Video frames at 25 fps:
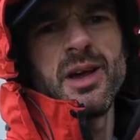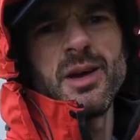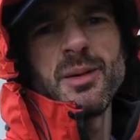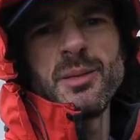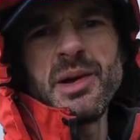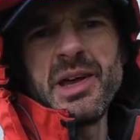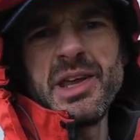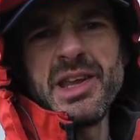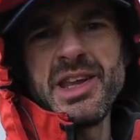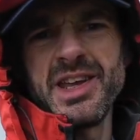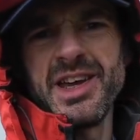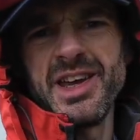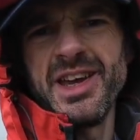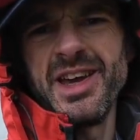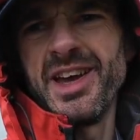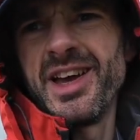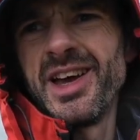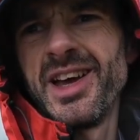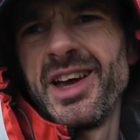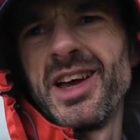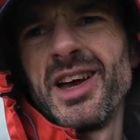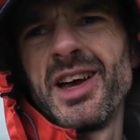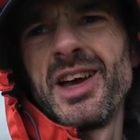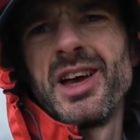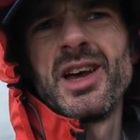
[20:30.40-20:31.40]
I made it
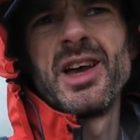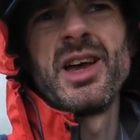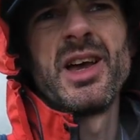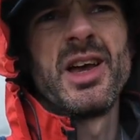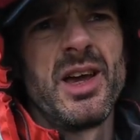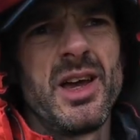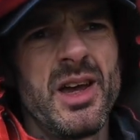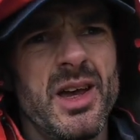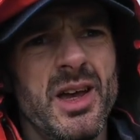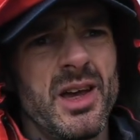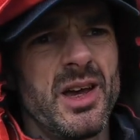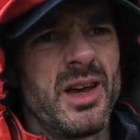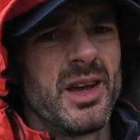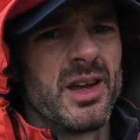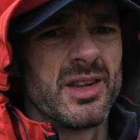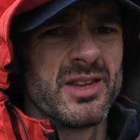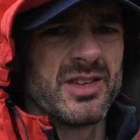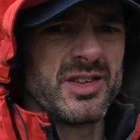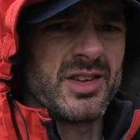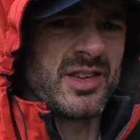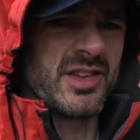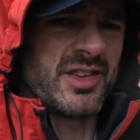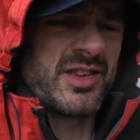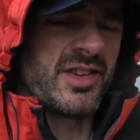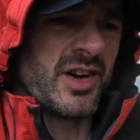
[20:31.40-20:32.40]

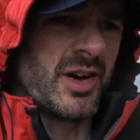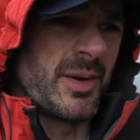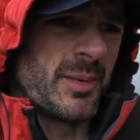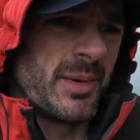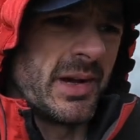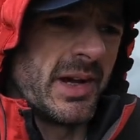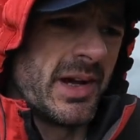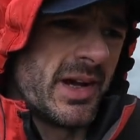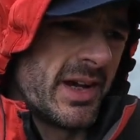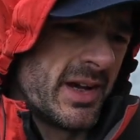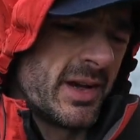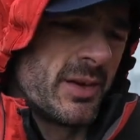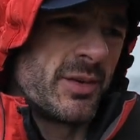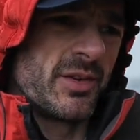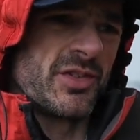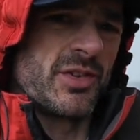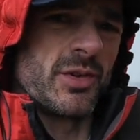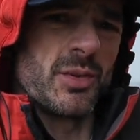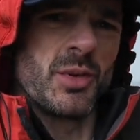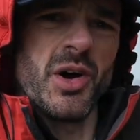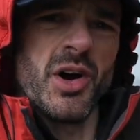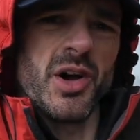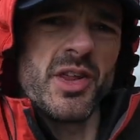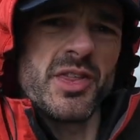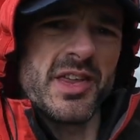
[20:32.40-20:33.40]
to the top. Was it
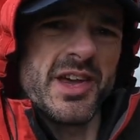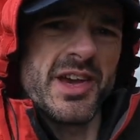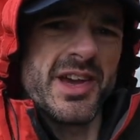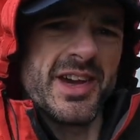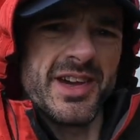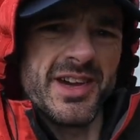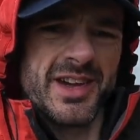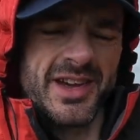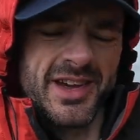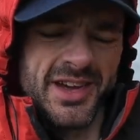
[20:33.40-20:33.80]
worth it?